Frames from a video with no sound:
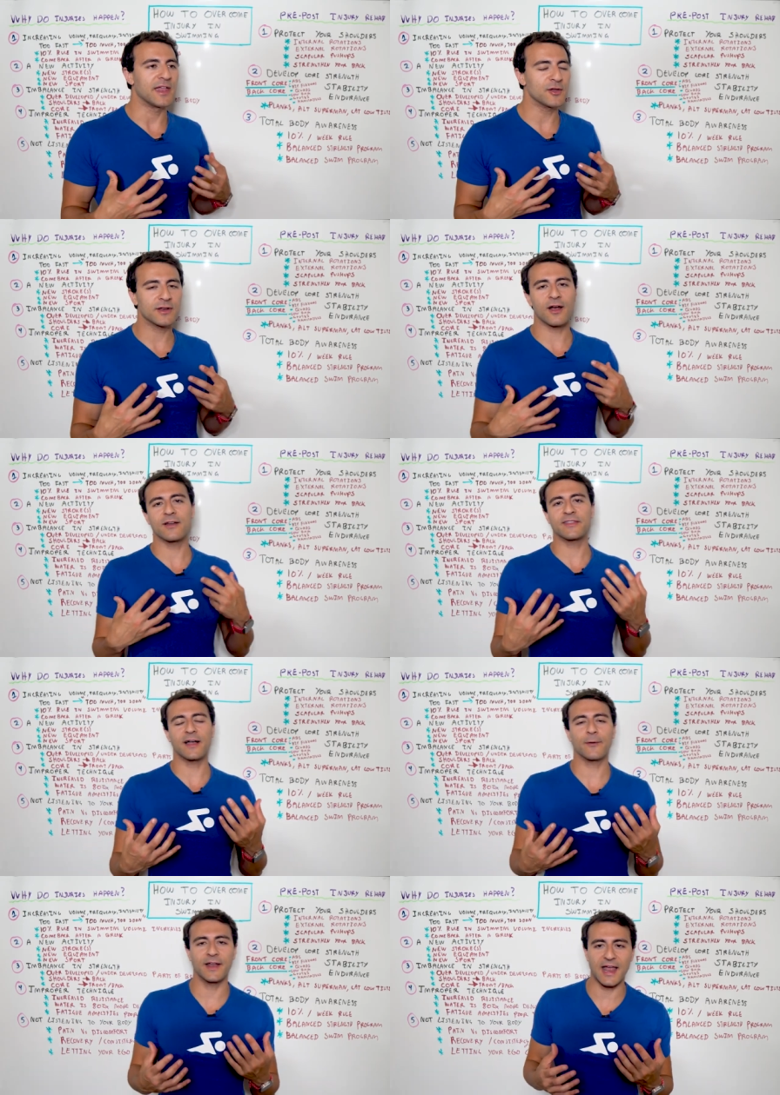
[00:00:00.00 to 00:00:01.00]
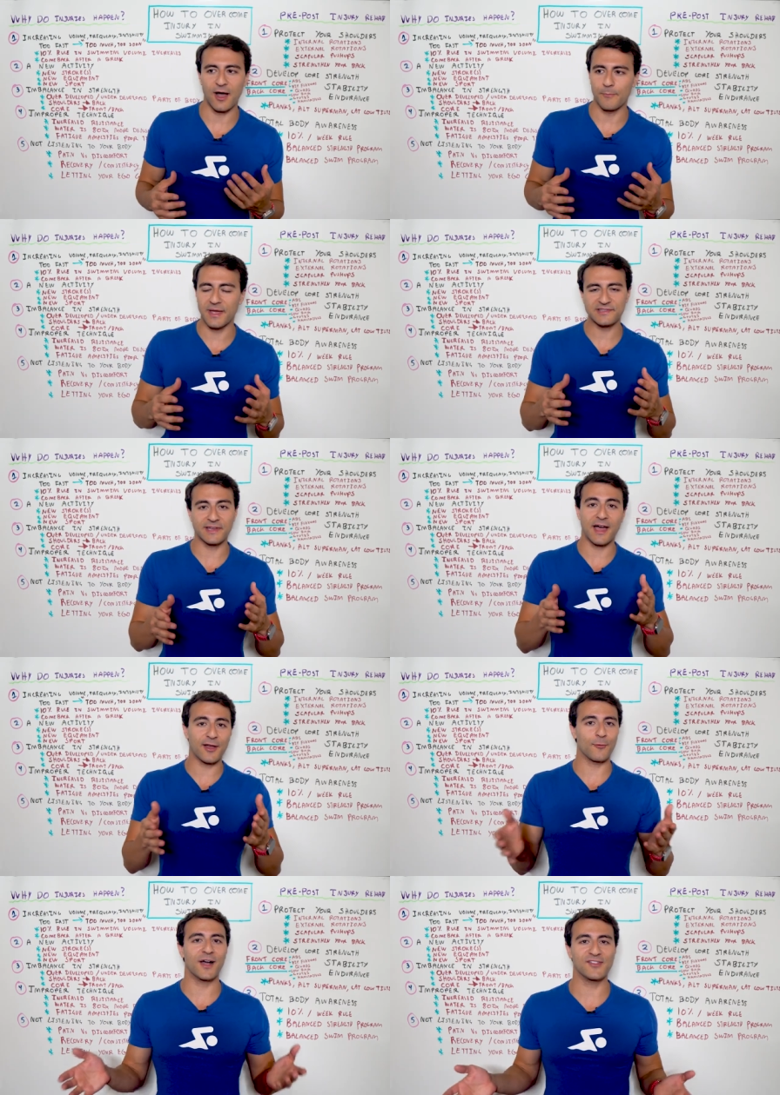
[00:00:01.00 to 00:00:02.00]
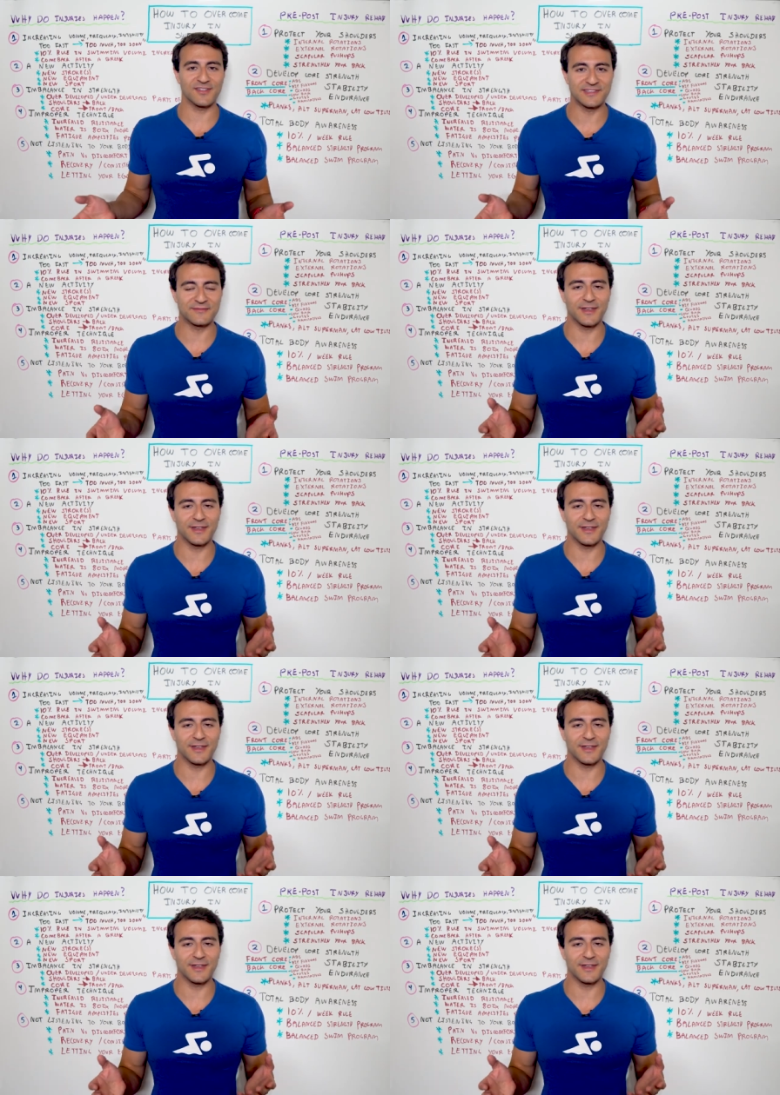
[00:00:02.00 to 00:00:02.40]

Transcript: And you can already tell right now, based on how you're watching this